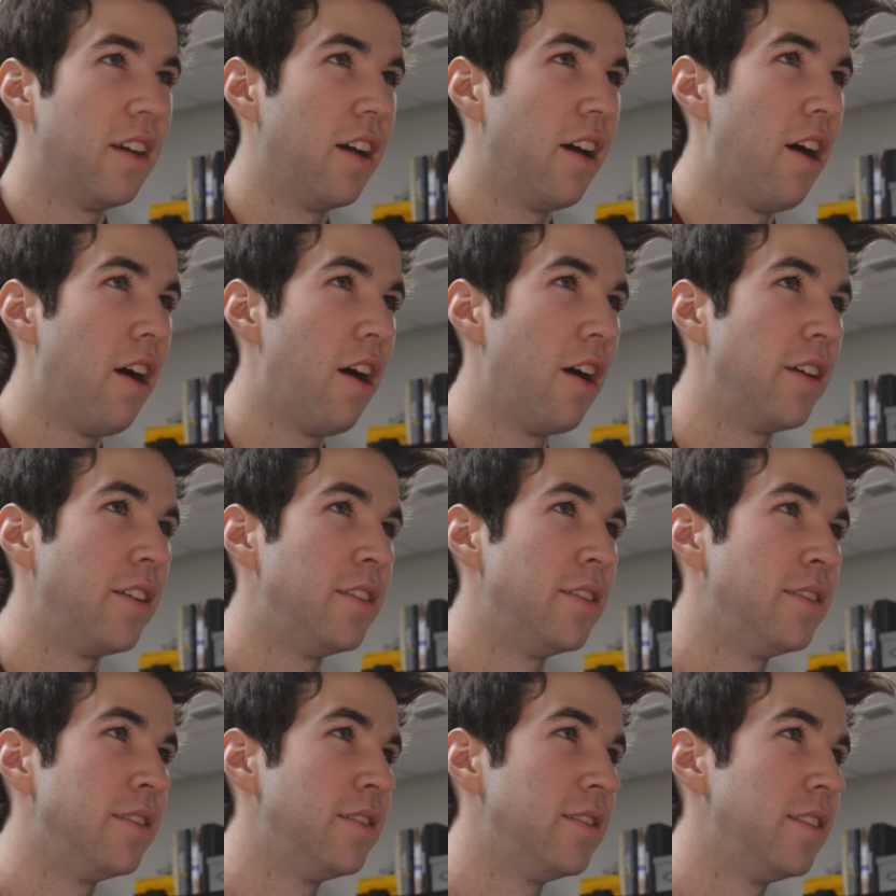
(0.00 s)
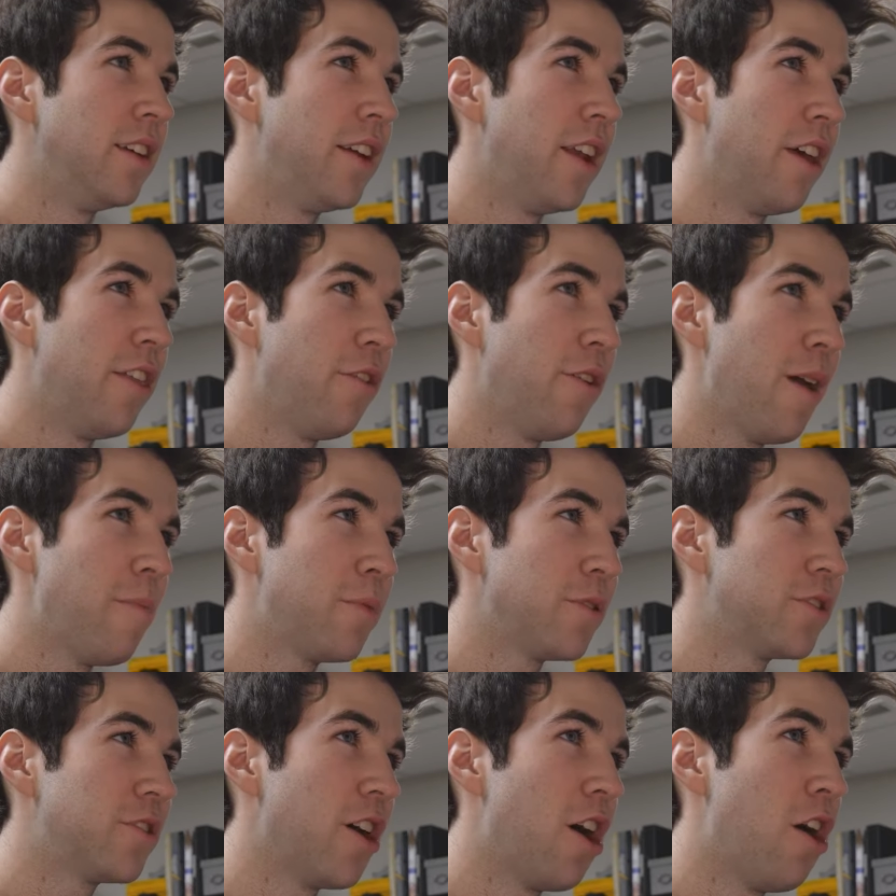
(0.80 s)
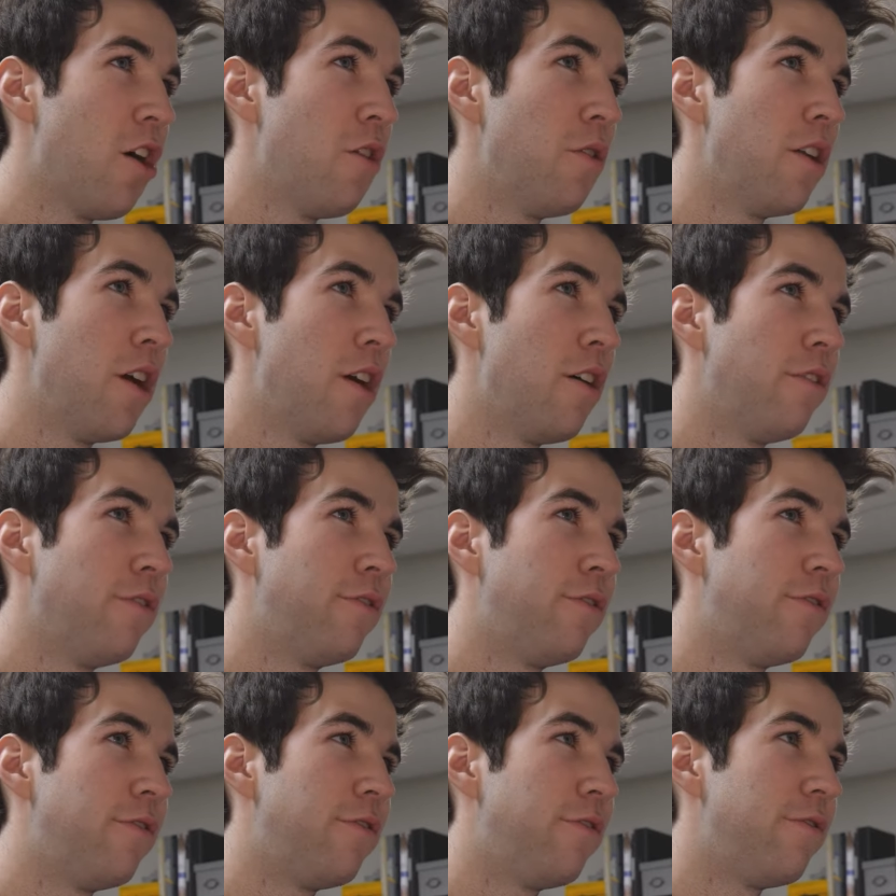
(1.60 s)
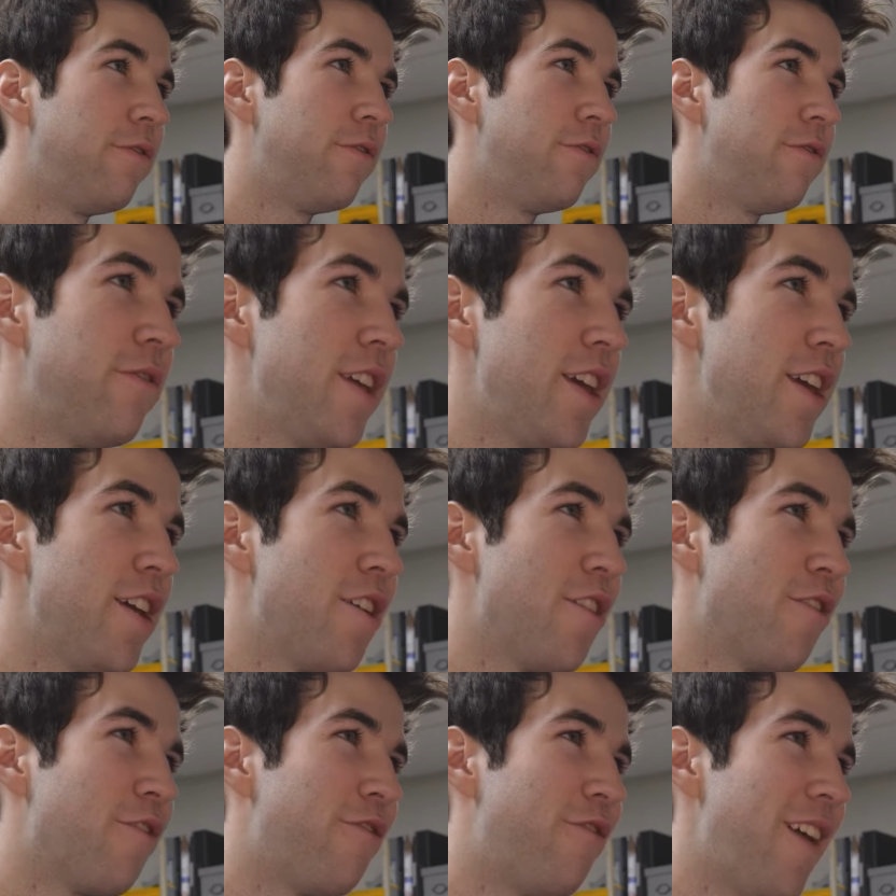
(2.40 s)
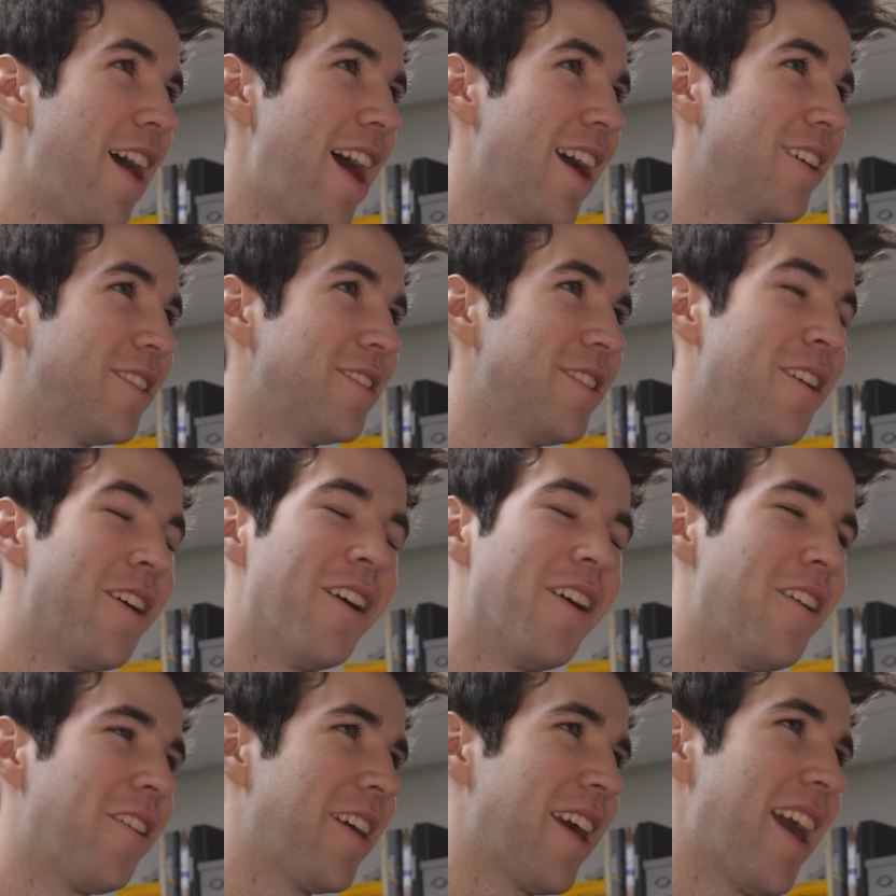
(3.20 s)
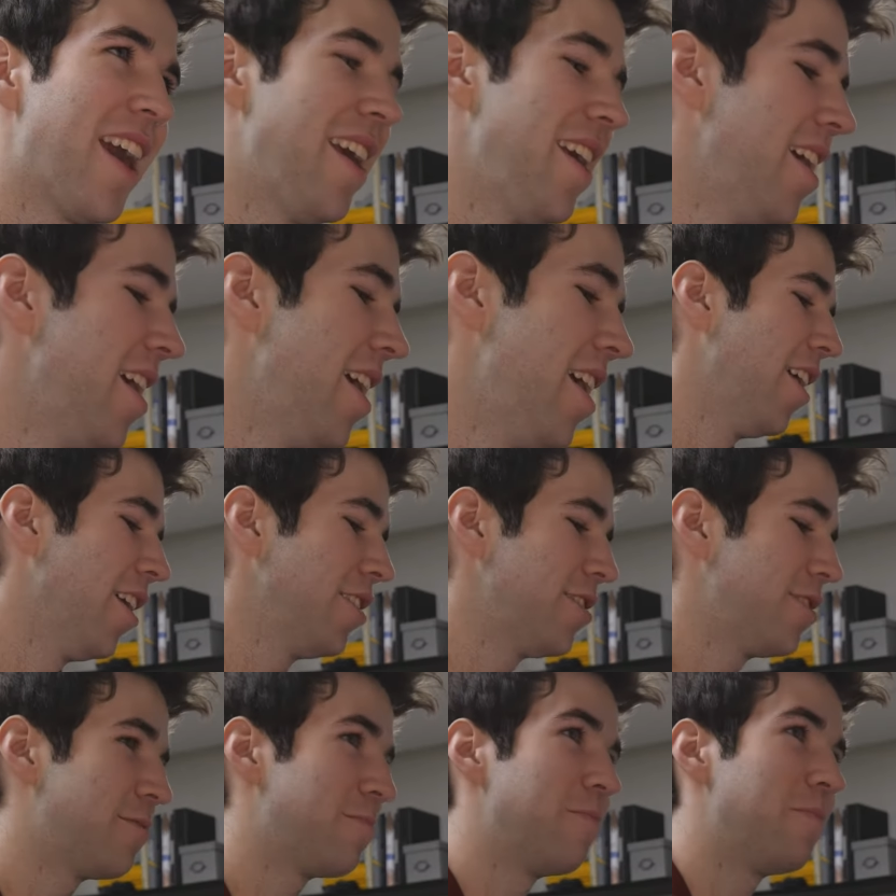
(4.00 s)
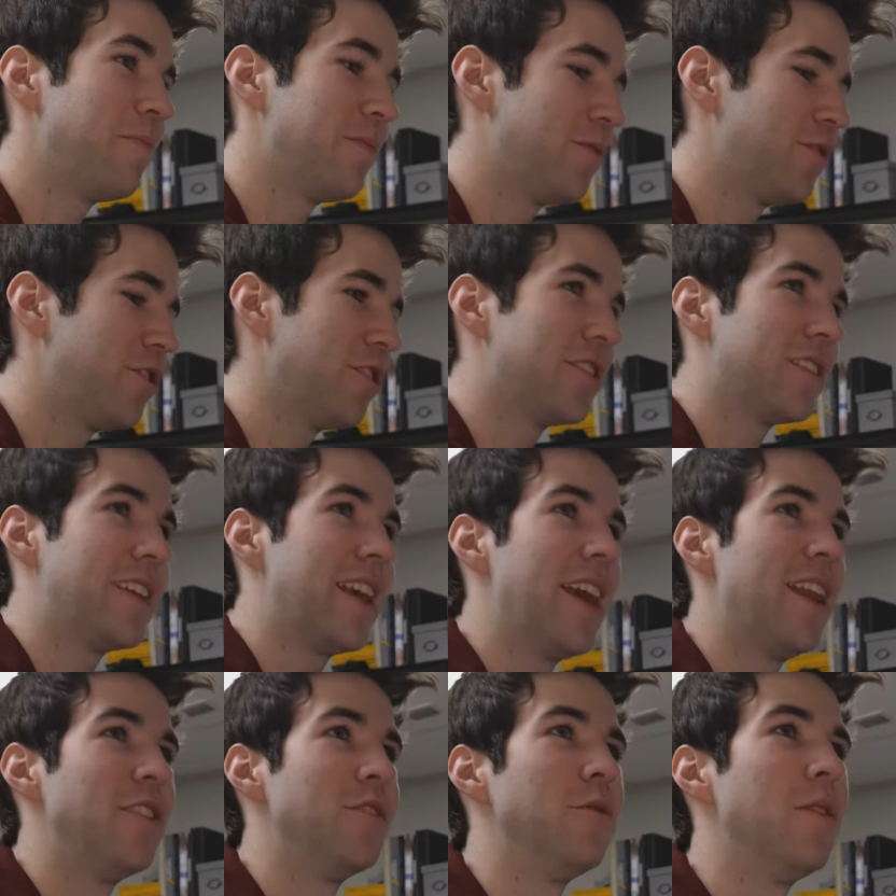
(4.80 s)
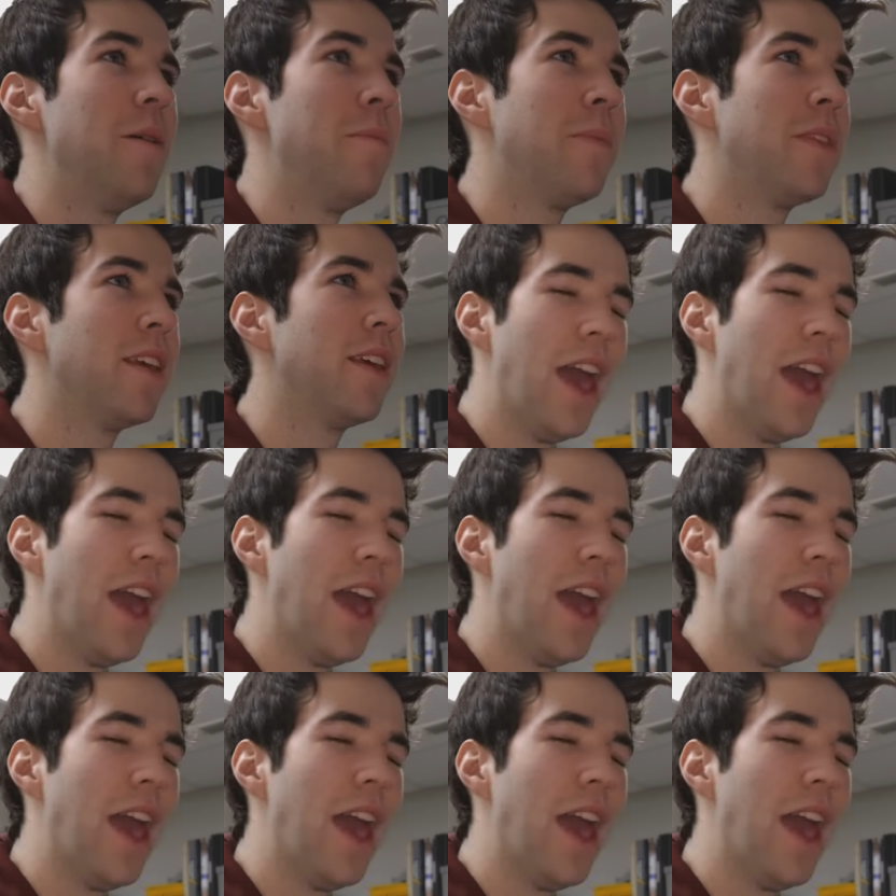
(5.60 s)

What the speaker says: on another episode of Fear Factor. Okay, let's just get into it.